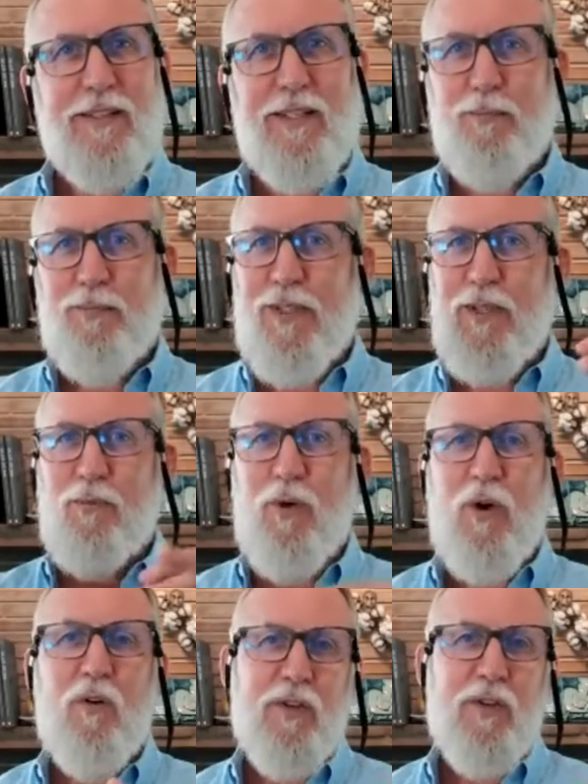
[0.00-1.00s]
deeply
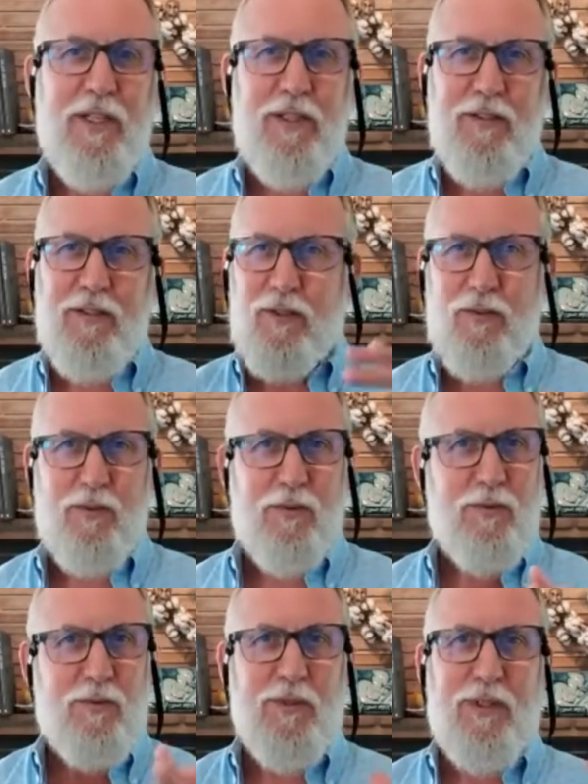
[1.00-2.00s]
woven
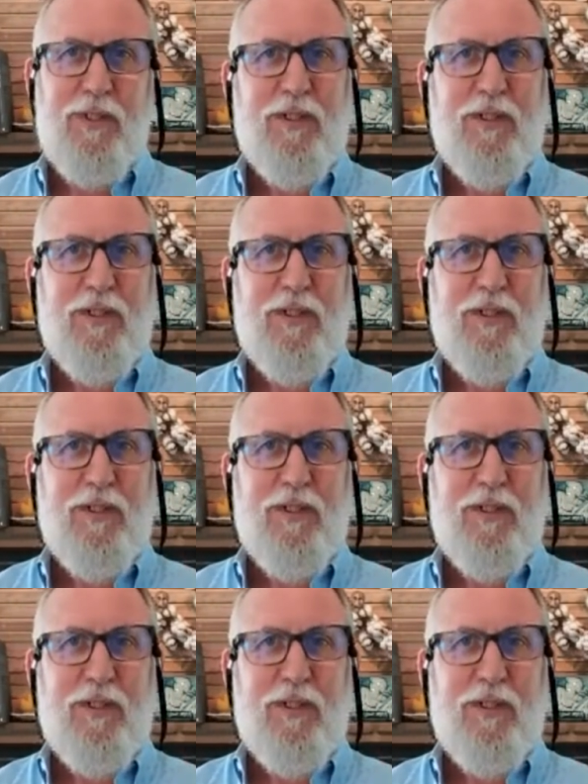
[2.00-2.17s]
into